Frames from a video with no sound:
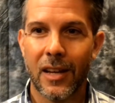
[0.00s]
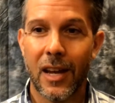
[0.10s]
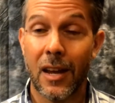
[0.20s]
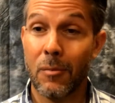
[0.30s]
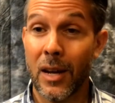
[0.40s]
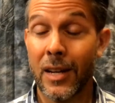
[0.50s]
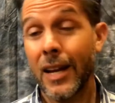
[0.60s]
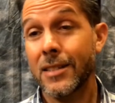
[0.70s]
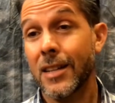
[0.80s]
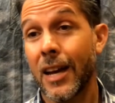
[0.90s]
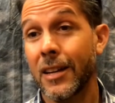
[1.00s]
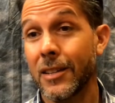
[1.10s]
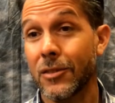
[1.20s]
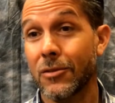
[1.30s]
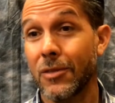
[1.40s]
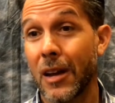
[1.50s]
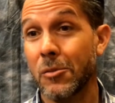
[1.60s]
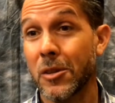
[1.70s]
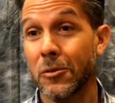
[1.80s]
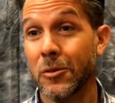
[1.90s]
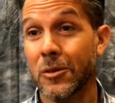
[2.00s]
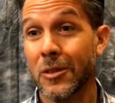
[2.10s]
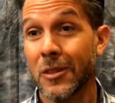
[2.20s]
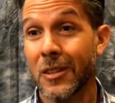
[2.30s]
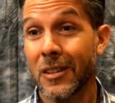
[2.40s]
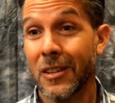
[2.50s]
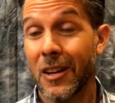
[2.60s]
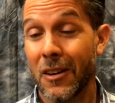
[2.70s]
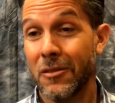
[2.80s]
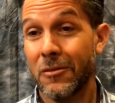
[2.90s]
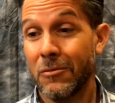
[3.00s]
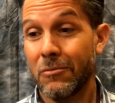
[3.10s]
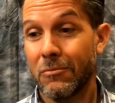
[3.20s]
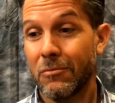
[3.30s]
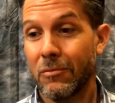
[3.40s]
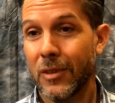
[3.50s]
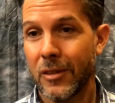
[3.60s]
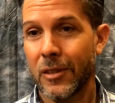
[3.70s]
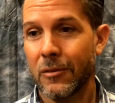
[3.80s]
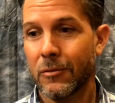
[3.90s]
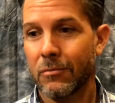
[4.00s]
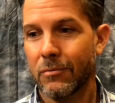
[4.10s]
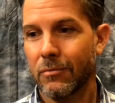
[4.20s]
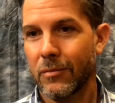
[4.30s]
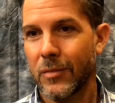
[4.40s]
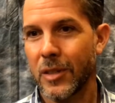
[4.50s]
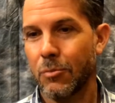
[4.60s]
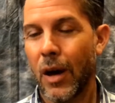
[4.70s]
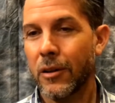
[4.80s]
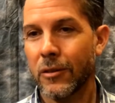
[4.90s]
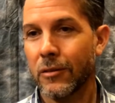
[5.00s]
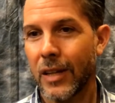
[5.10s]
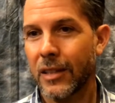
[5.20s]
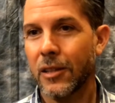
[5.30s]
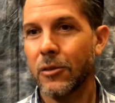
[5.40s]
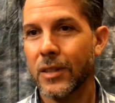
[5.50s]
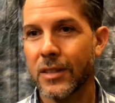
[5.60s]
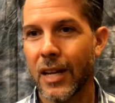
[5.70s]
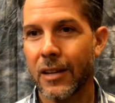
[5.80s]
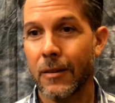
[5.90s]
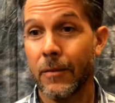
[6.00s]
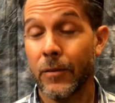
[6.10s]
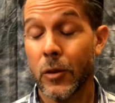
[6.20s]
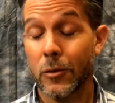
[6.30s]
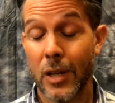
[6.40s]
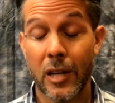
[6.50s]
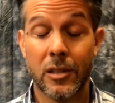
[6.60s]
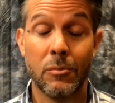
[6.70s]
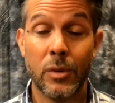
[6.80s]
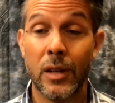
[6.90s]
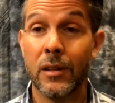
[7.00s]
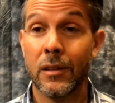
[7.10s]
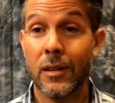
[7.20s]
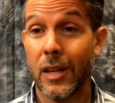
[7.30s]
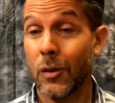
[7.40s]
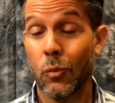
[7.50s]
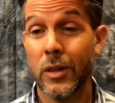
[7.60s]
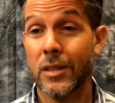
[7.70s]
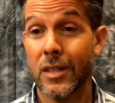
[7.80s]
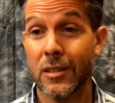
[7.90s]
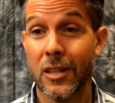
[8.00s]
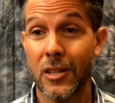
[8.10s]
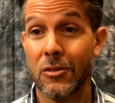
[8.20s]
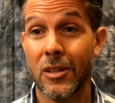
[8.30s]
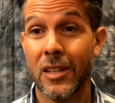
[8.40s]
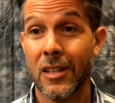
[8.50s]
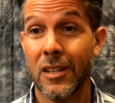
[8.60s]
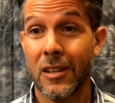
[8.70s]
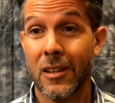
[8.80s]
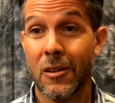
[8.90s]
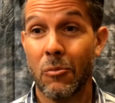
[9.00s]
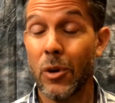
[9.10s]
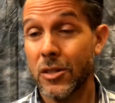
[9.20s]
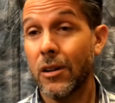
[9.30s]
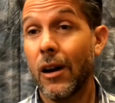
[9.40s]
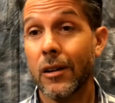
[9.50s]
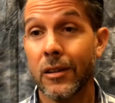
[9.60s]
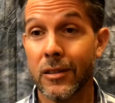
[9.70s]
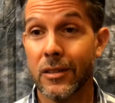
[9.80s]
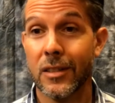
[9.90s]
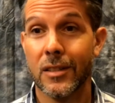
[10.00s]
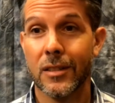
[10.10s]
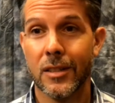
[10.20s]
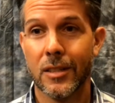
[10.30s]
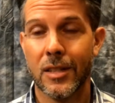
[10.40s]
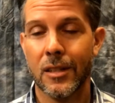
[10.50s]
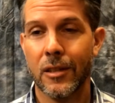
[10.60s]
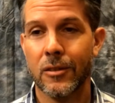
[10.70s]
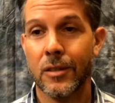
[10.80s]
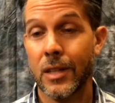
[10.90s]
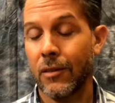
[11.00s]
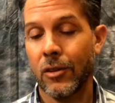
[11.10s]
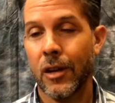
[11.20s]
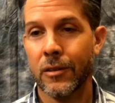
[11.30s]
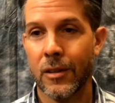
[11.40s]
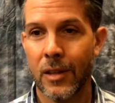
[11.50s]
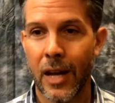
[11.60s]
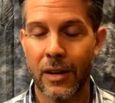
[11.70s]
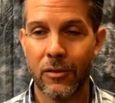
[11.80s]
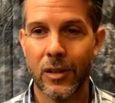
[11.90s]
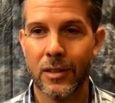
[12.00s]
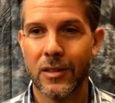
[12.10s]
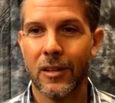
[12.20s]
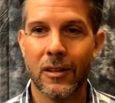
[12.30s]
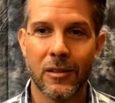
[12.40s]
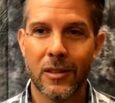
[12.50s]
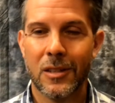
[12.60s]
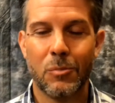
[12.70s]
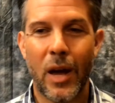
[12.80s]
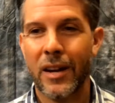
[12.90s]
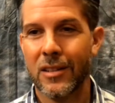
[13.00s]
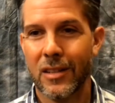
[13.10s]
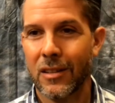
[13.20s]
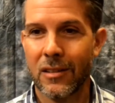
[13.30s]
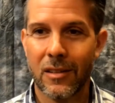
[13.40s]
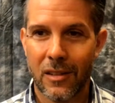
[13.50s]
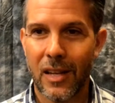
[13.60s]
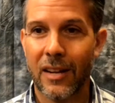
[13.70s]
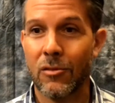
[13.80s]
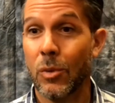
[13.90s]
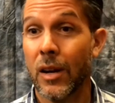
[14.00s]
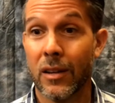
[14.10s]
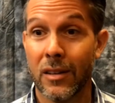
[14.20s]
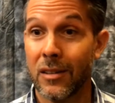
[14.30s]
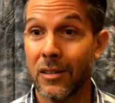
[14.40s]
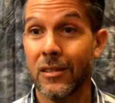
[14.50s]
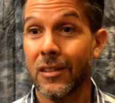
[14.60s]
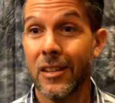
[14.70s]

and my dad's side, his family who's of Hispano Latino descent, who's actually been in what's this country much longer, since the 1600s, and even longer than that if you consider Spanish and Native American and